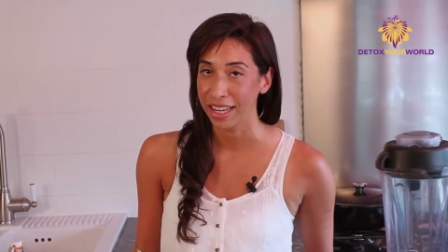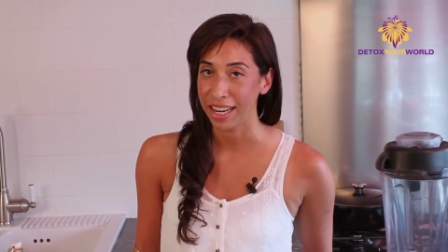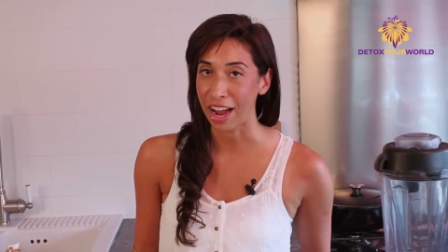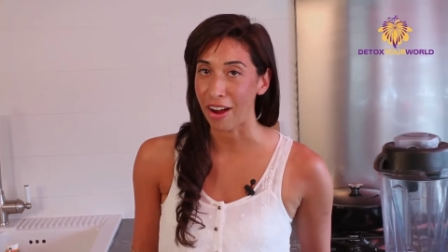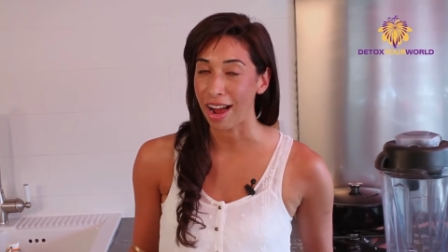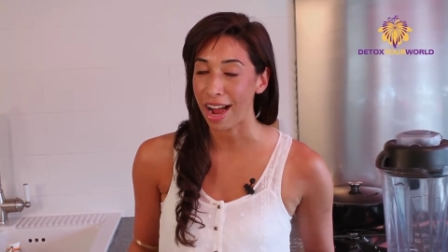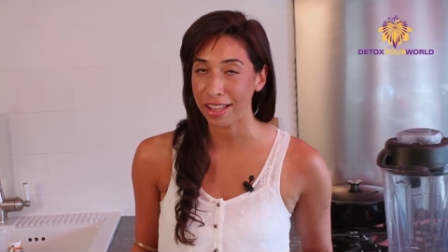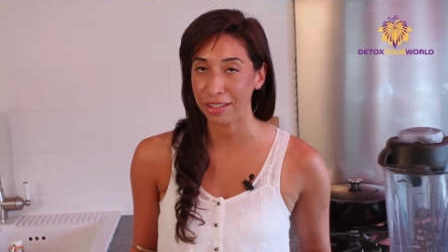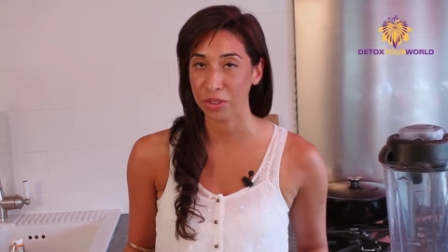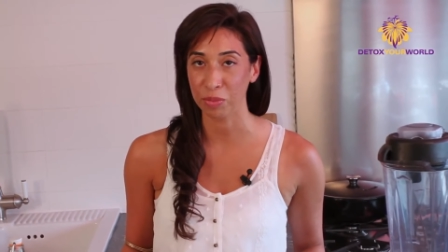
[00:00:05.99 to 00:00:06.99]
Now, I
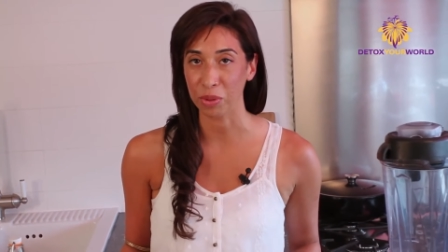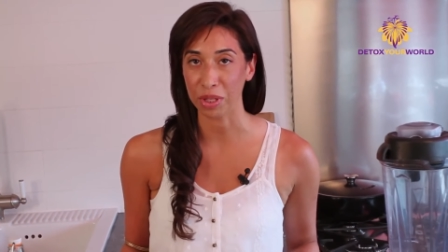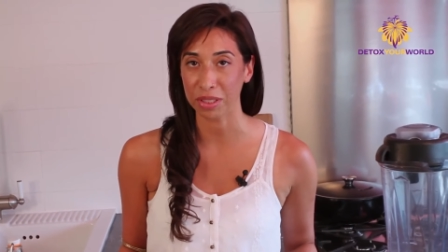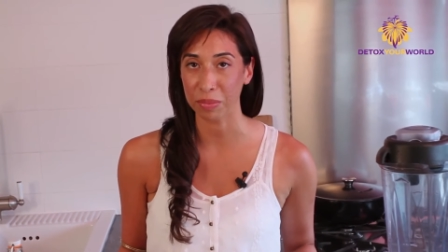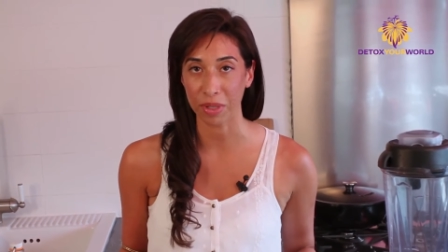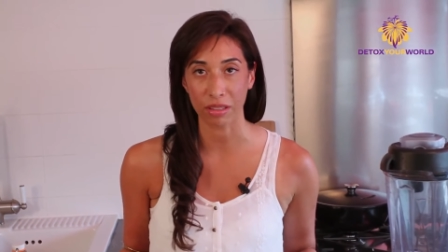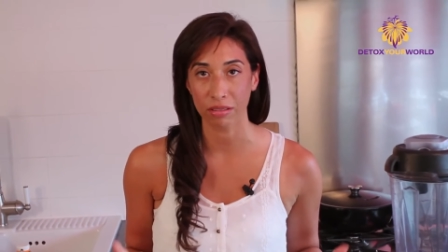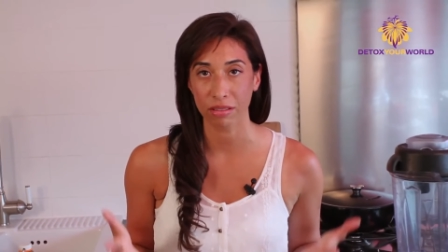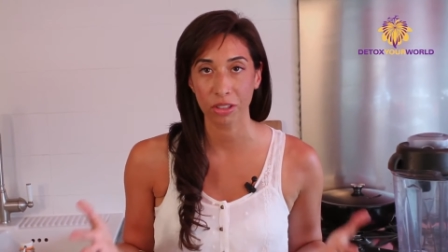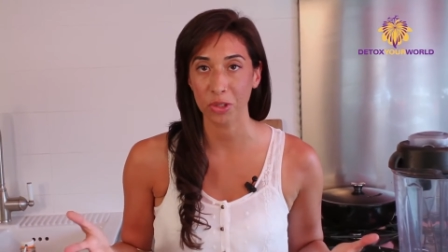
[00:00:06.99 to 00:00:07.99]
love smoothies, but
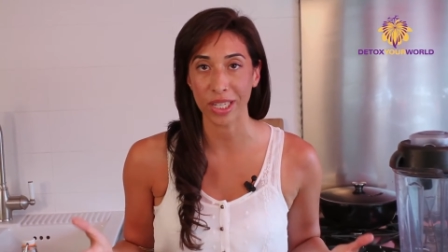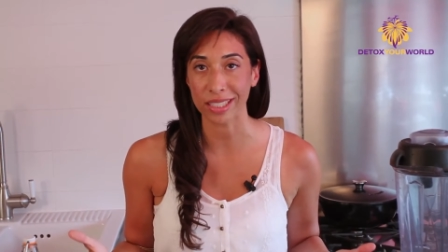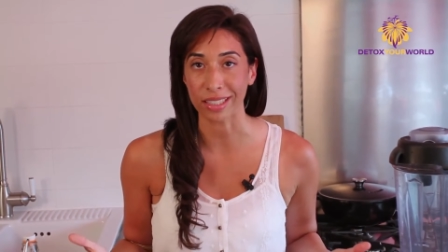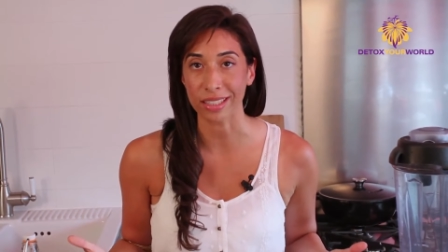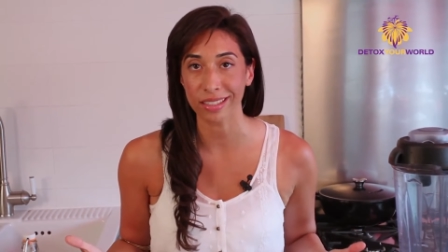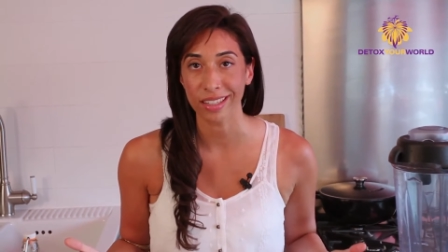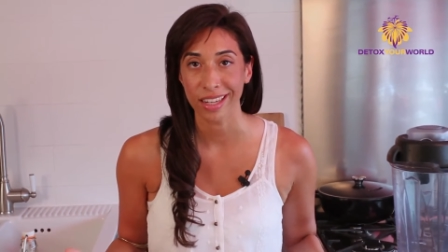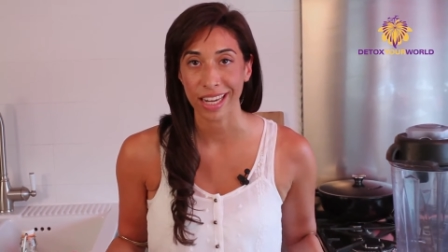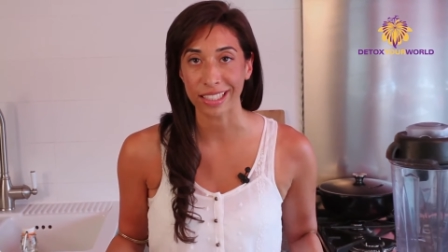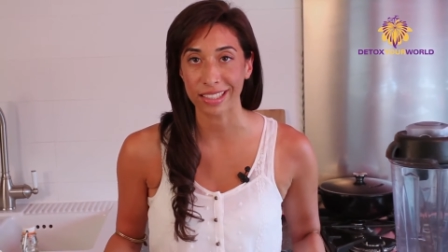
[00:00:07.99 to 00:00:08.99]
who doesn't?
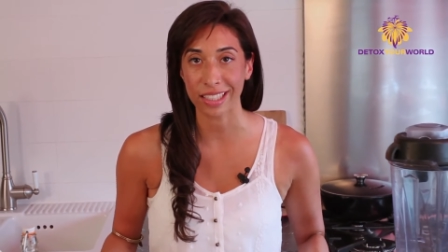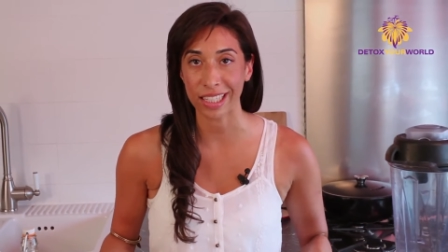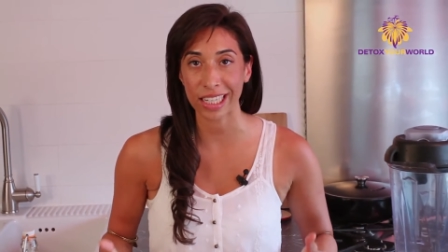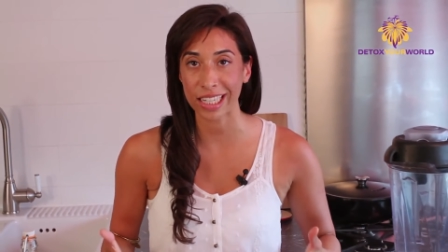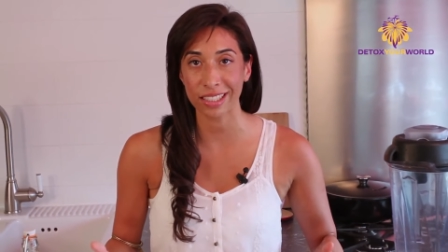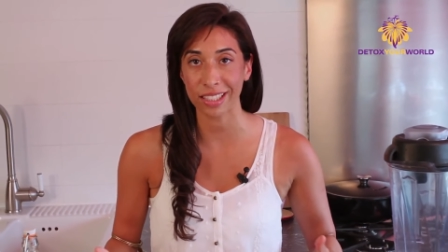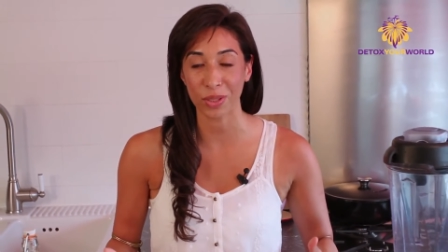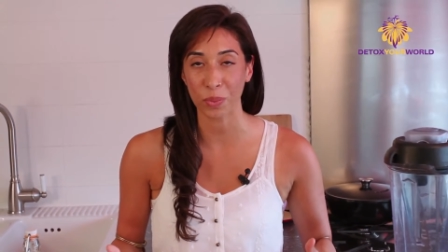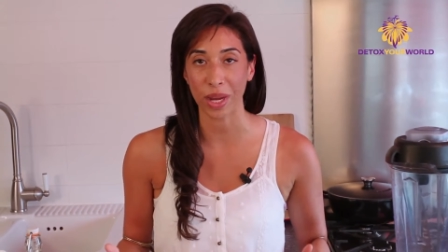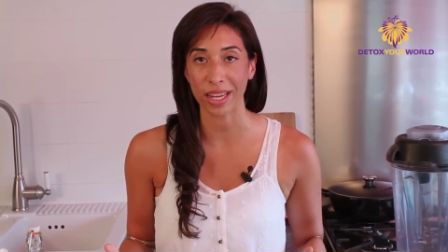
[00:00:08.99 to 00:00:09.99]
It's the
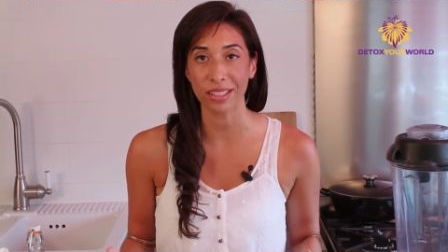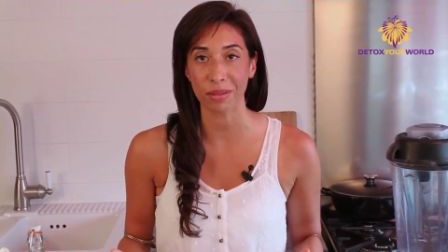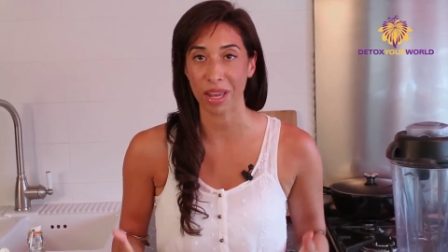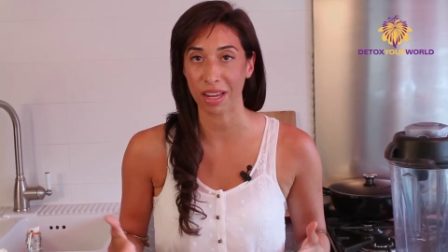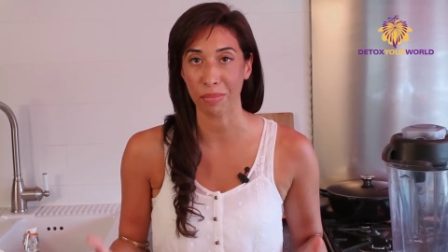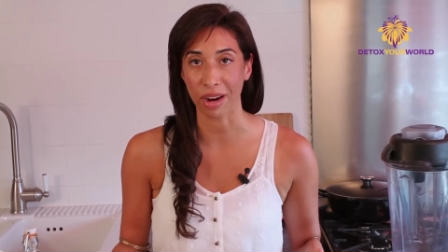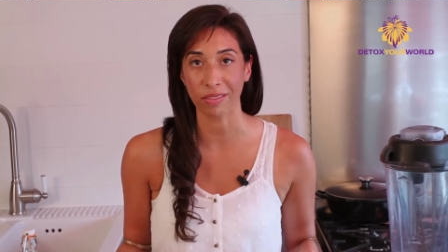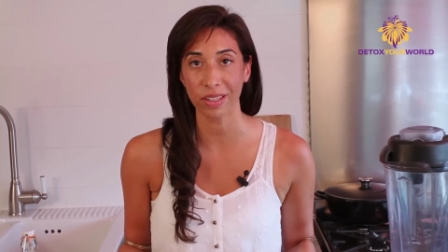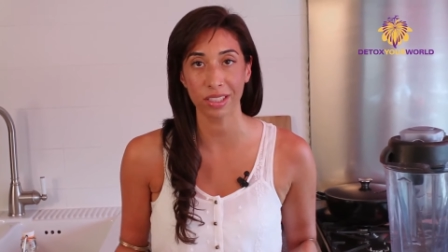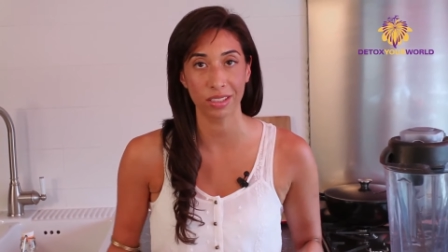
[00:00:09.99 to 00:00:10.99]
easiest way to make a
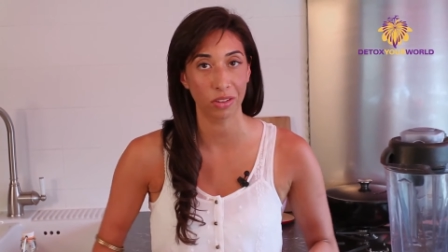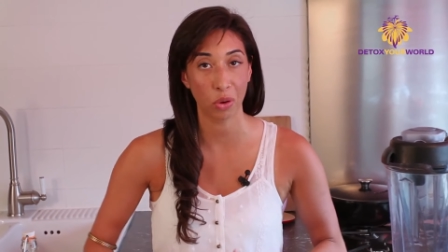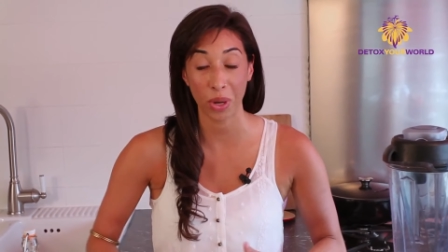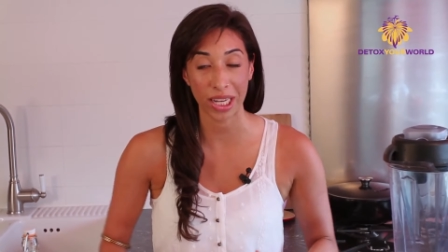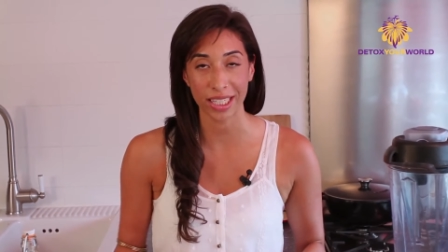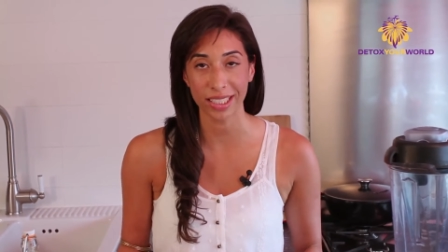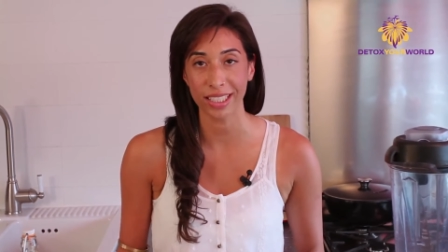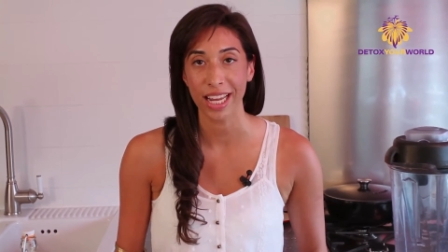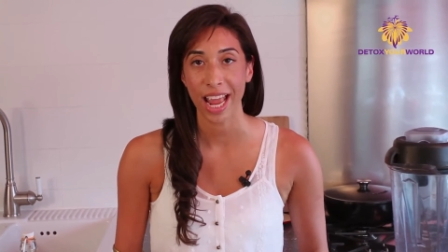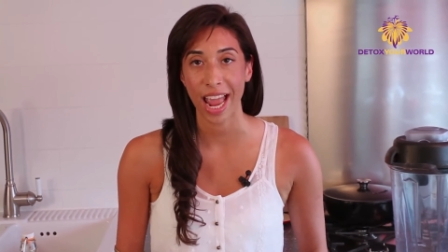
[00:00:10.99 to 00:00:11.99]
breakfast, quickest,
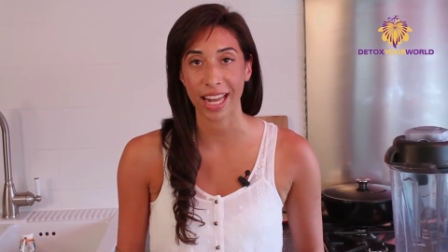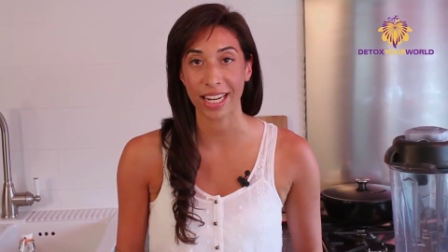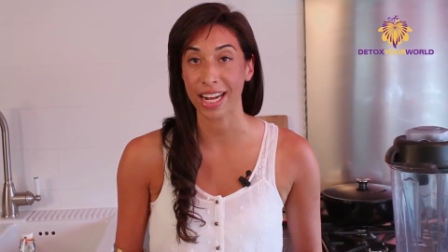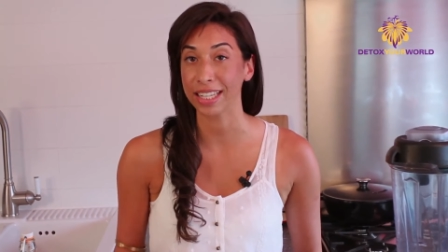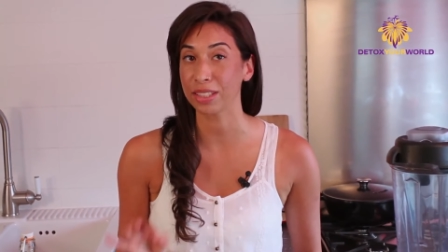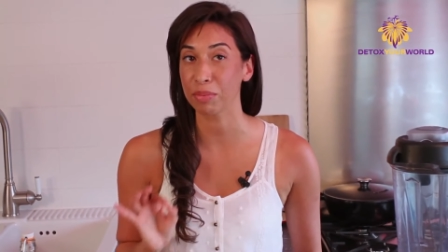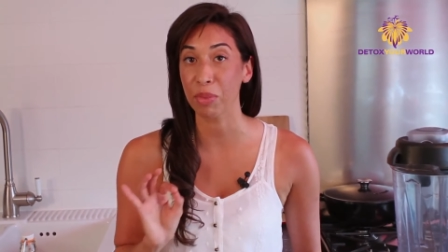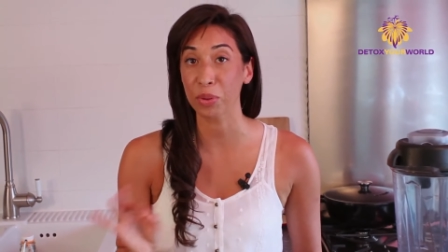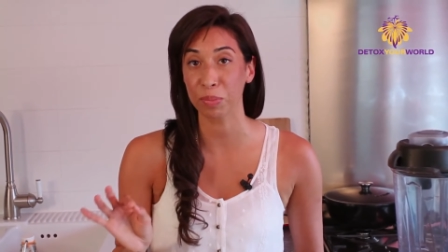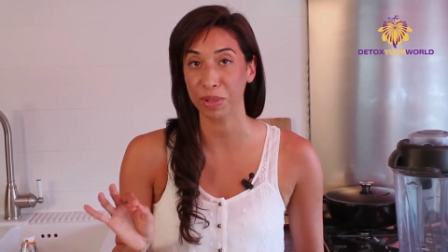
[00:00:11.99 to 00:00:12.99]
and it has the
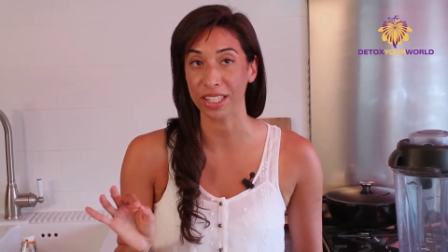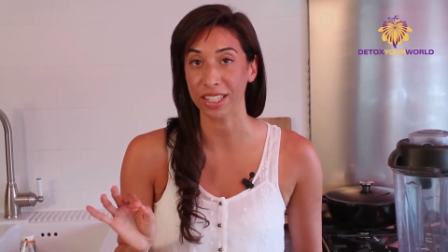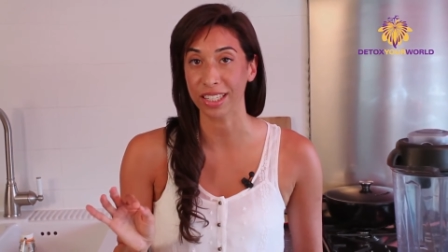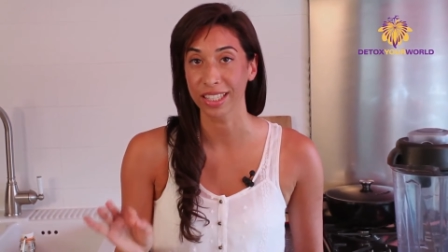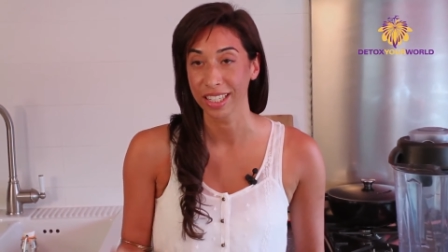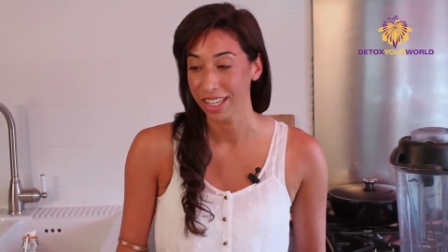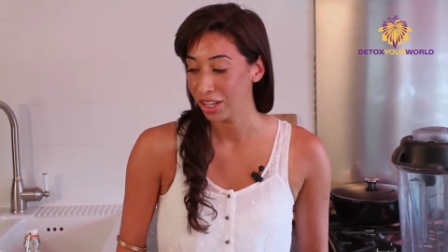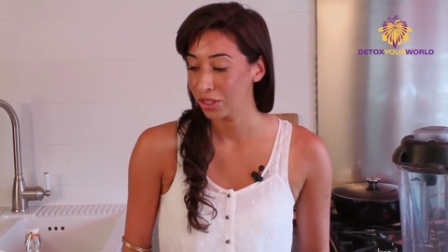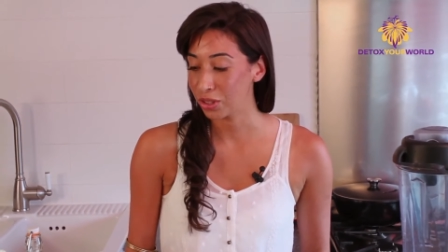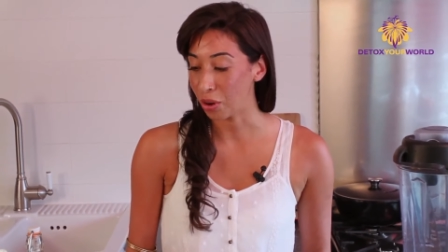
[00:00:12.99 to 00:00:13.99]
most pleasure.
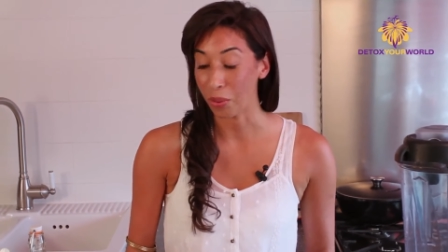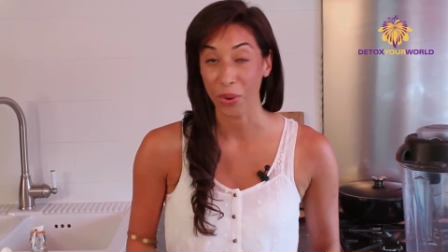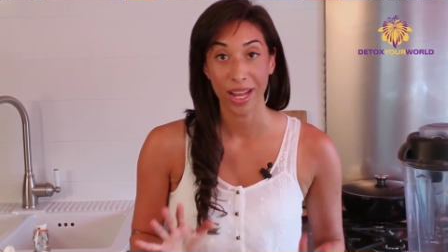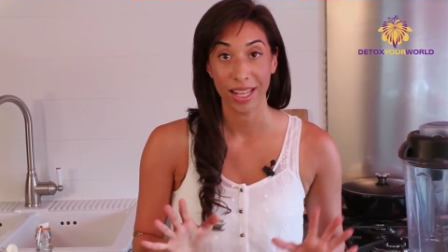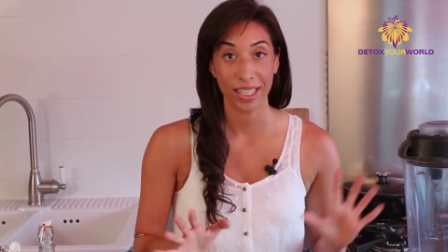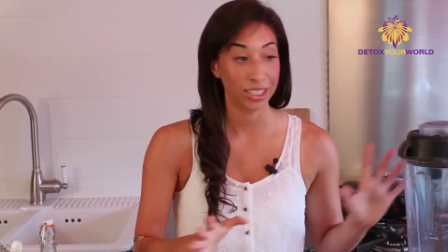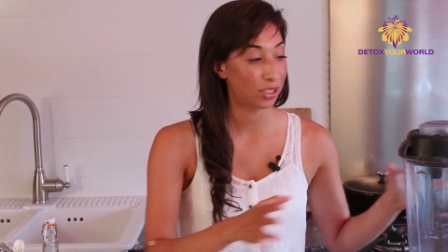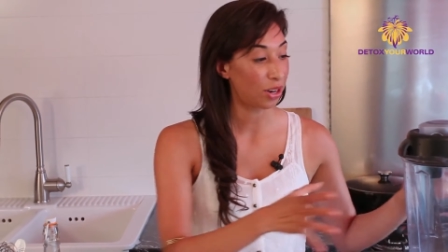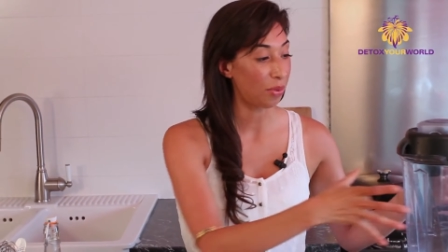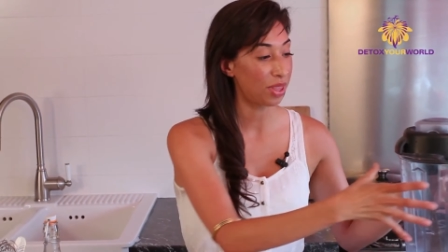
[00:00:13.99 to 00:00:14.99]
So, let's
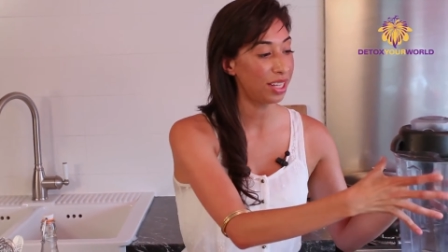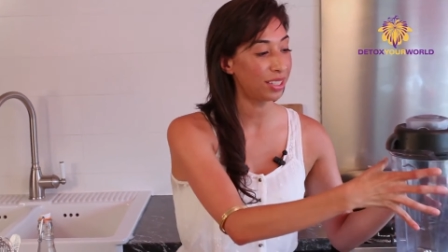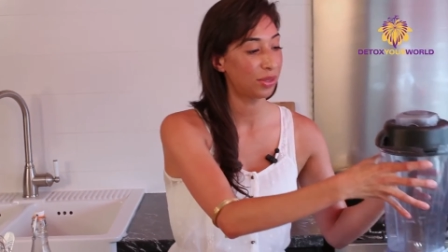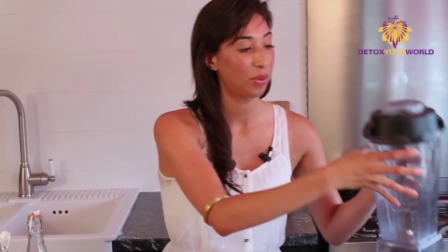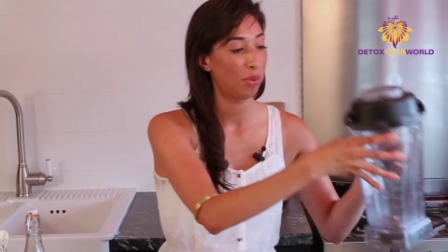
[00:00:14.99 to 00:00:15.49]
start with this.